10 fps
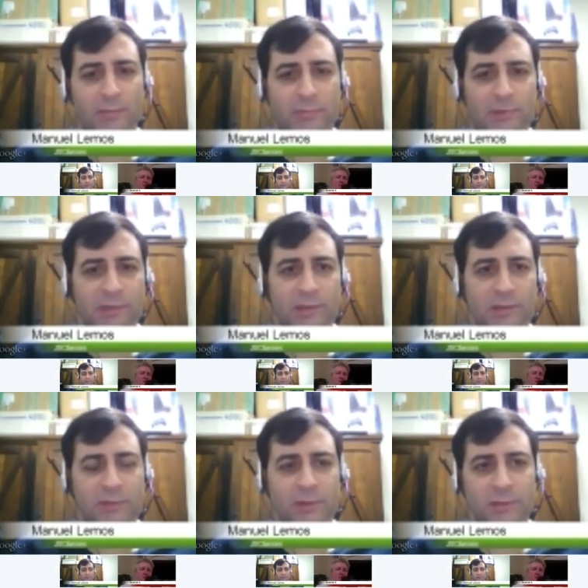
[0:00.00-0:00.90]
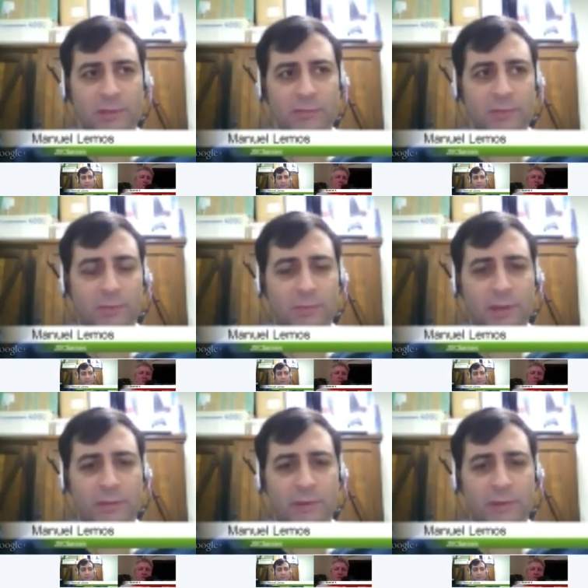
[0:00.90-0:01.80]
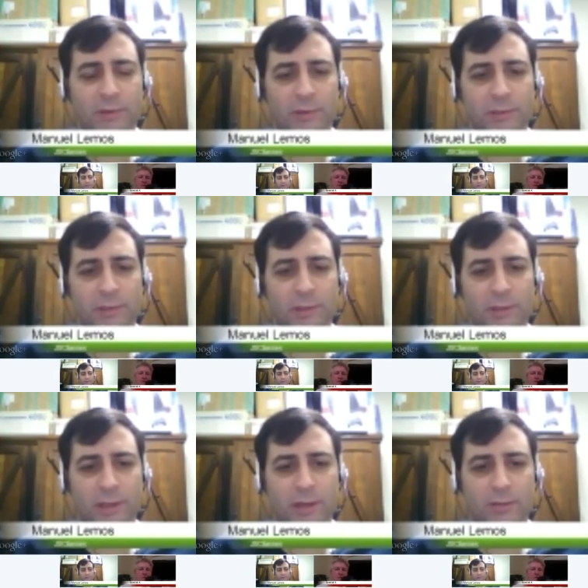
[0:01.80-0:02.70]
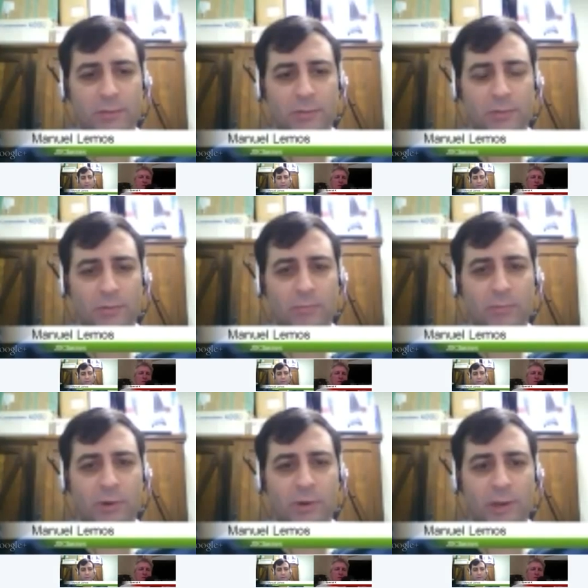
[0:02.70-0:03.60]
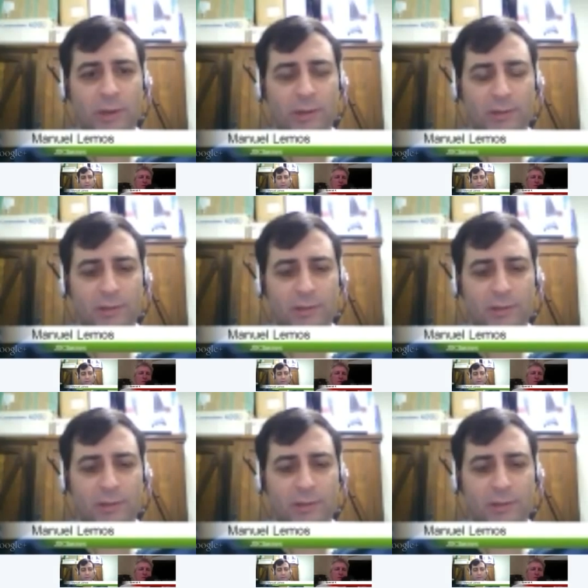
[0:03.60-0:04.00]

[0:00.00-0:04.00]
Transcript: precisely because they have so many features and they are so buried